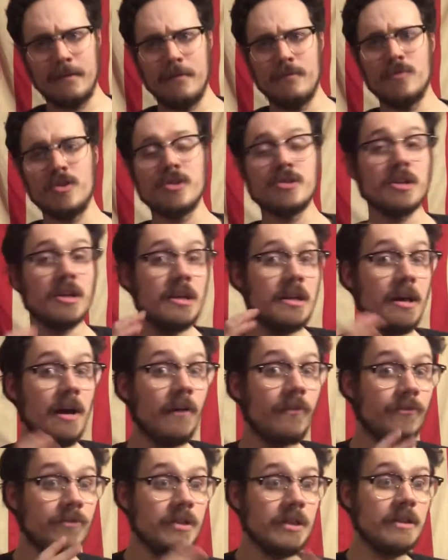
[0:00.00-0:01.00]
There's
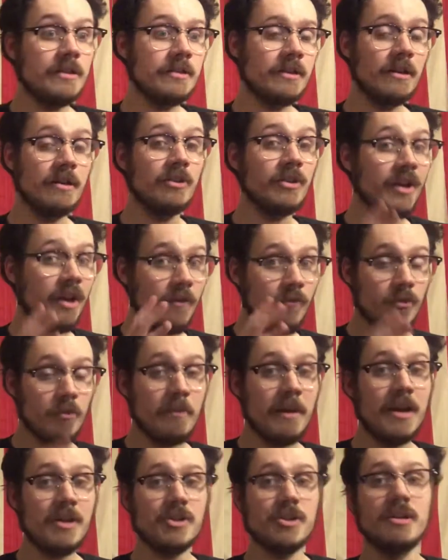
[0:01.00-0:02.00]
enough detail and
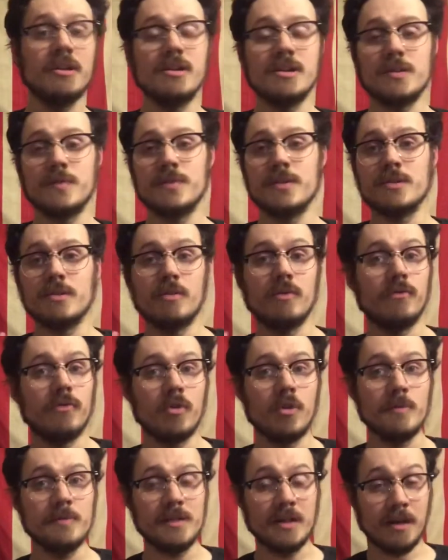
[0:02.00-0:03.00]
information in his physical
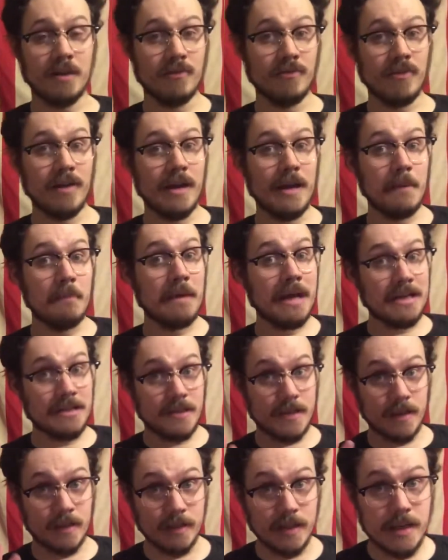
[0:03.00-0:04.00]
form to convey
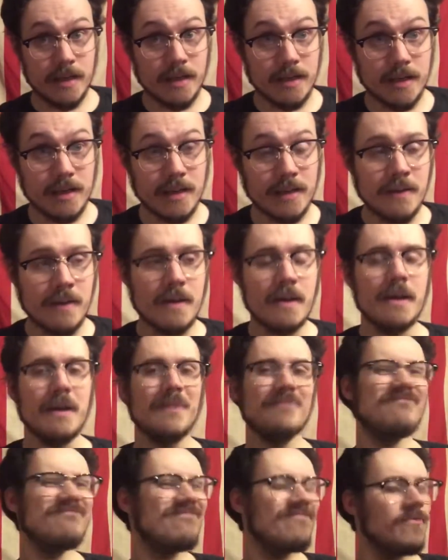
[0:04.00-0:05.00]
masculinity,
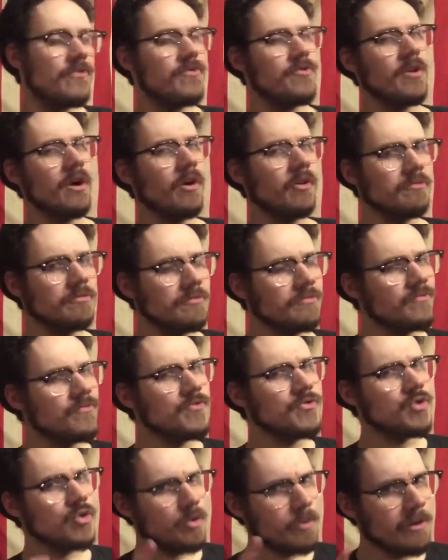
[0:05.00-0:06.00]
though,
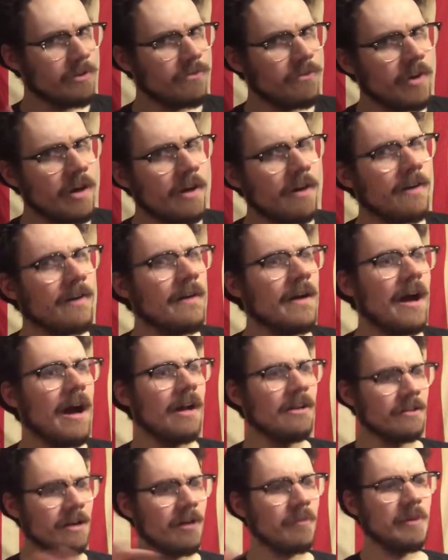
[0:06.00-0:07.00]
to be fair, a
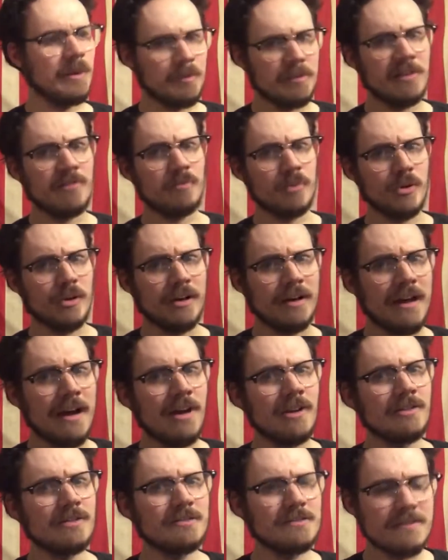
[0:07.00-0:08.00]
lot of people have pointed
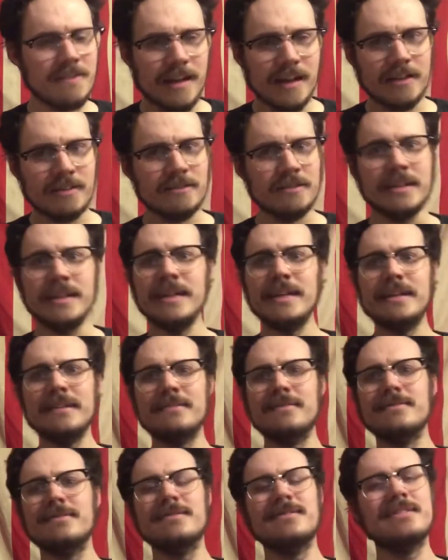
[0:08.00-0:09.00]
out that Link
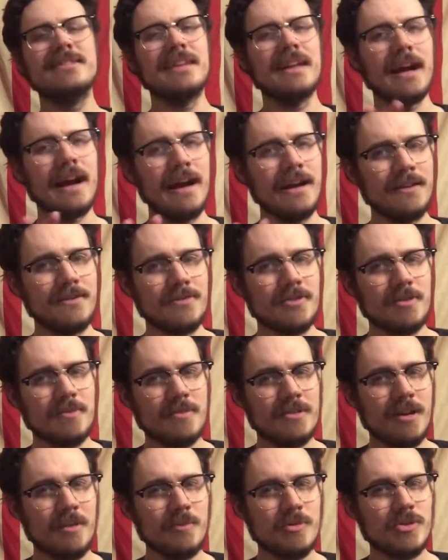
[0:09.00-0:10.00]
kind of
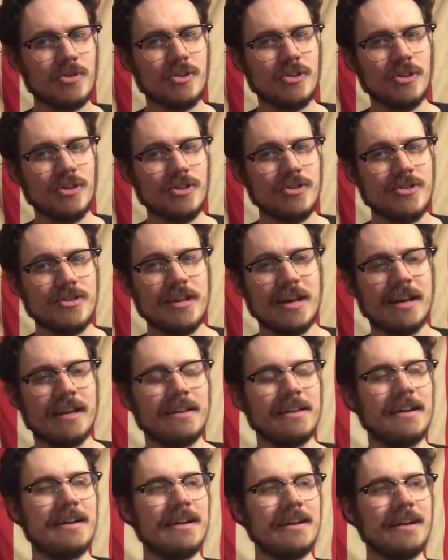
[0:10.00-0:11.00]
sometimes skirts that
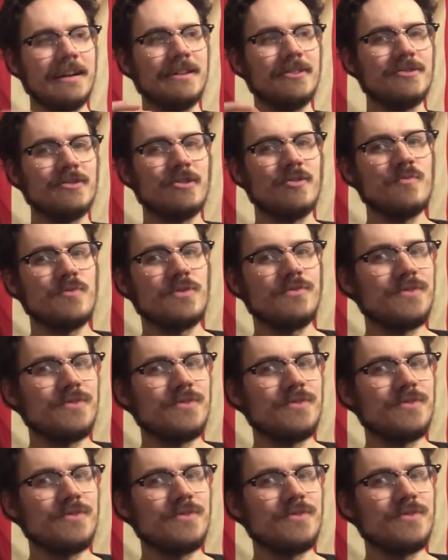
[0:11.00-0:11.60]
line in terms of